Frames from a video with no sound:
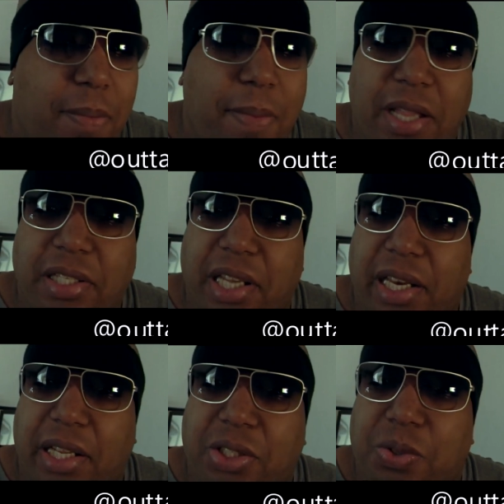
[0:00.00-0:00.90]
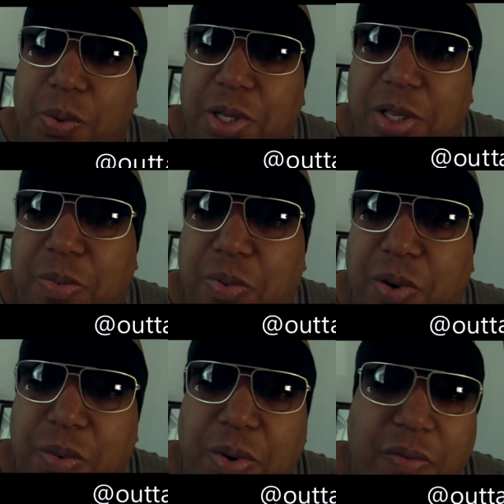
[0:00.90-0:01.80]
Imagine getting extorted to the
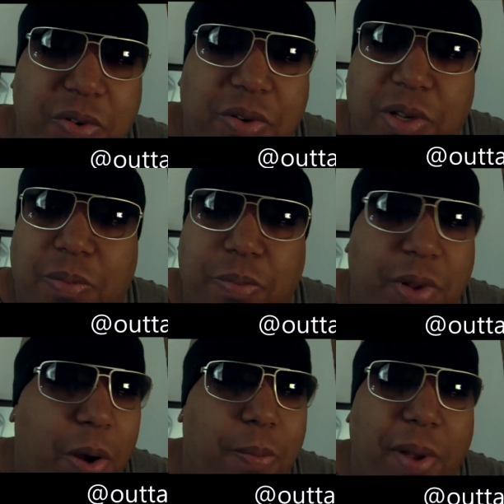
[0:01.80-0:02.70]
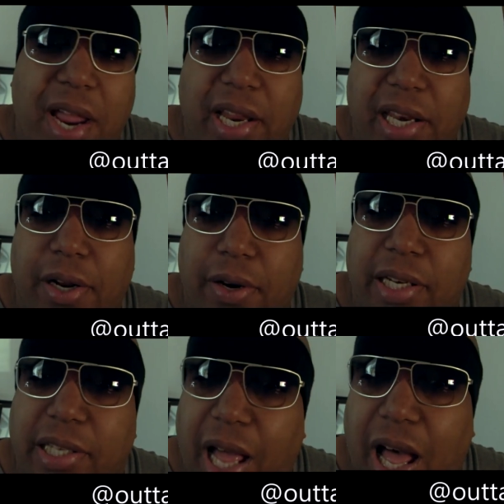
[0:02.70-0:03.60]
point where if you don't pay, they're
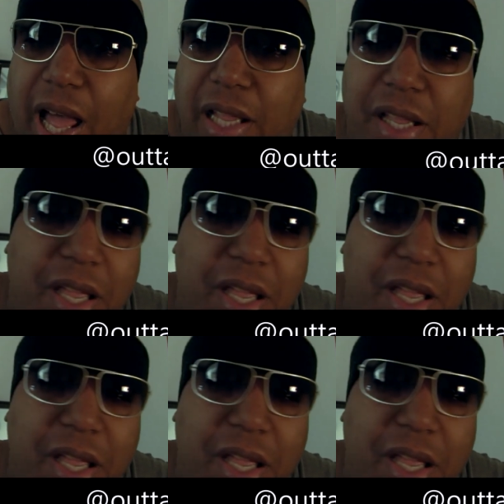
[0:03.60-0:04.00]
gonna die.